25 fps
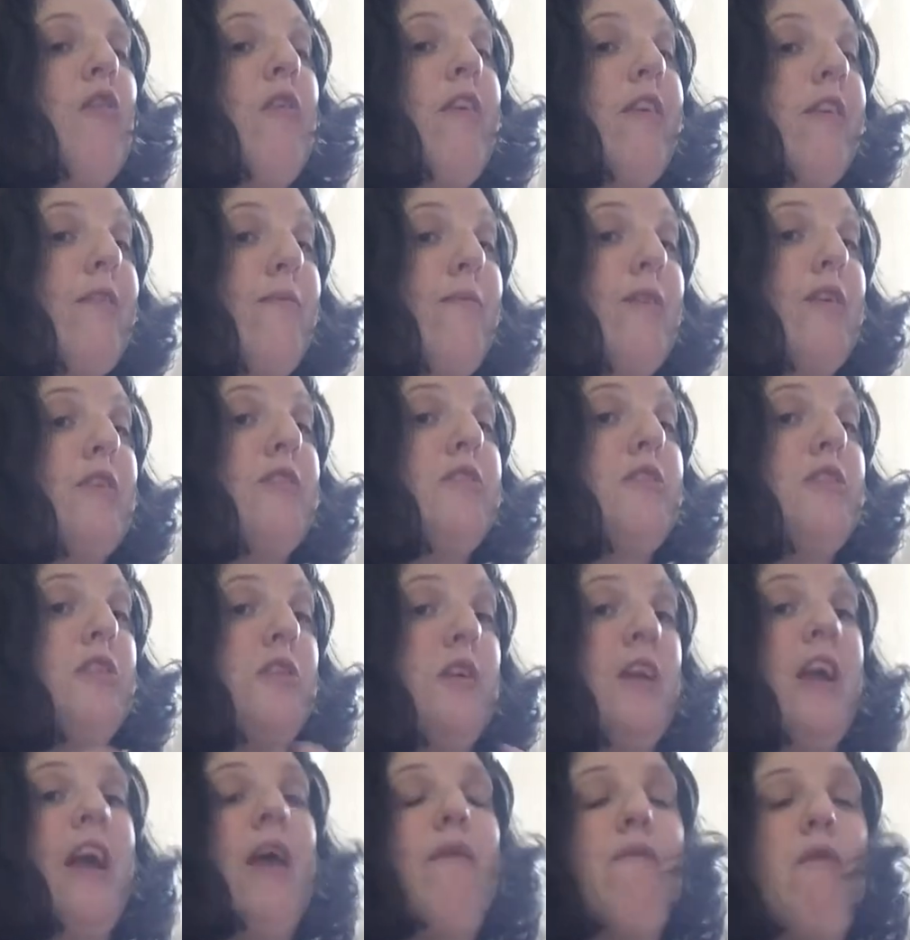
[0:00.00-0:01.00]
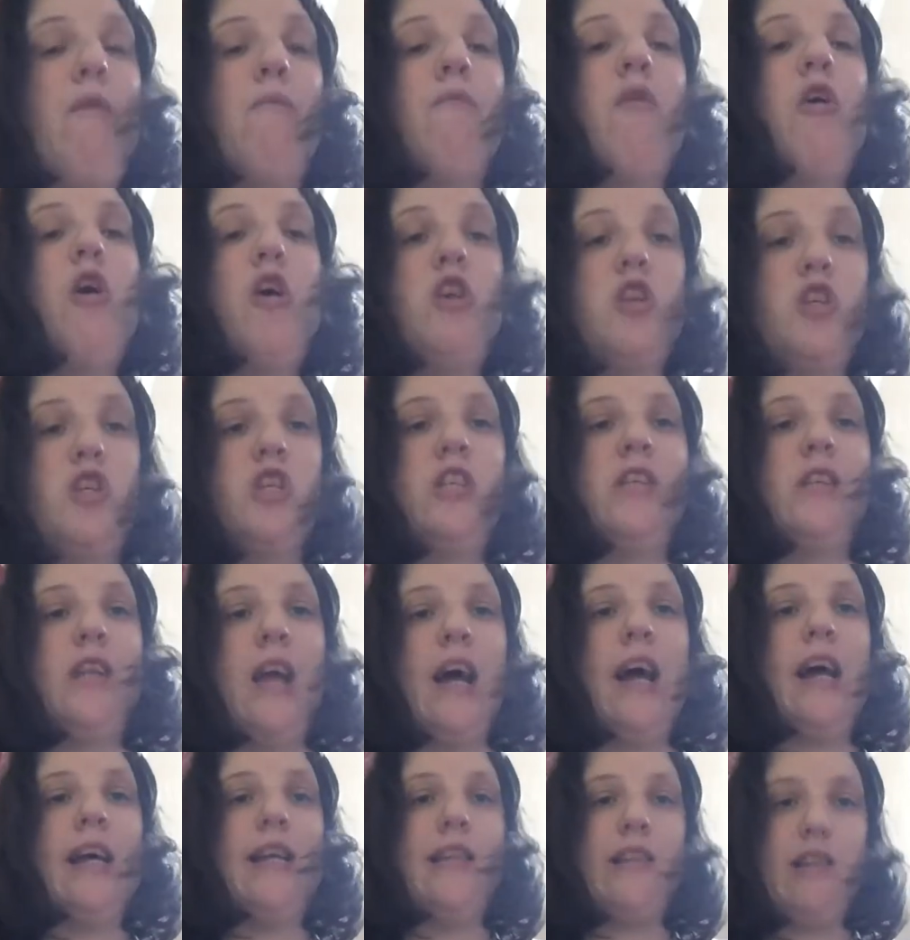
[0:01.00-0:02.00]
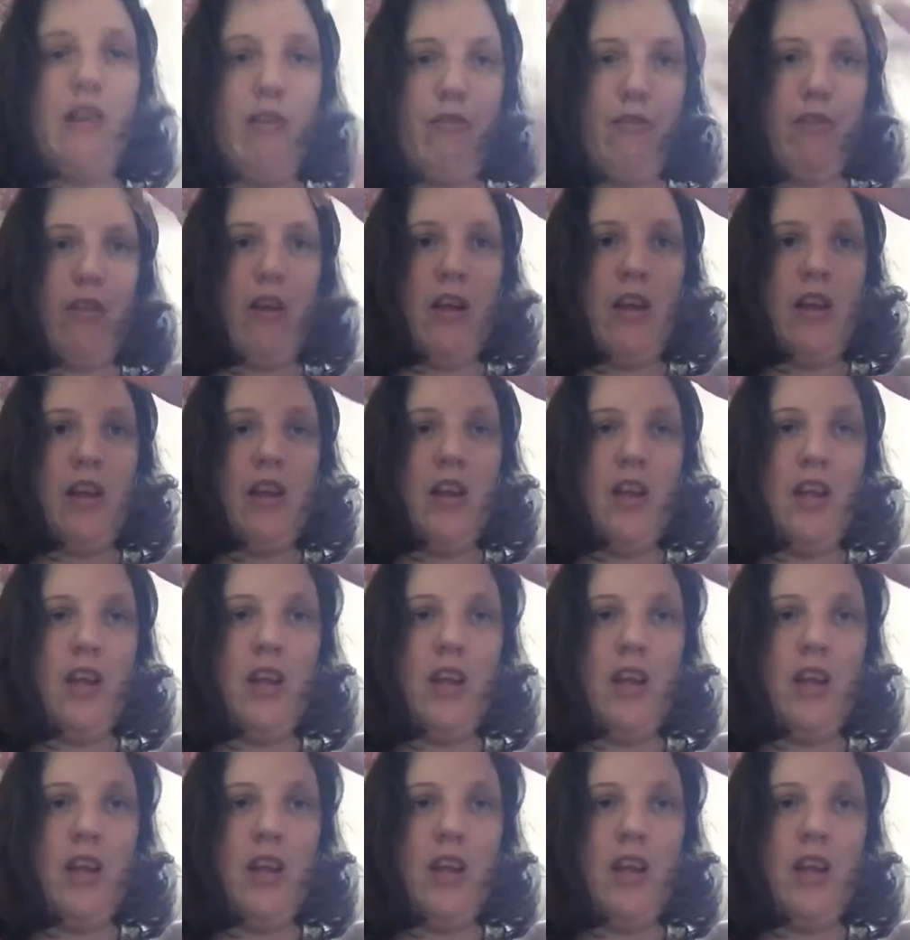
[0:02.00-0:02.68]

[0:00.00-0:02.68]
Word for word: Christmas to get me merchandise of her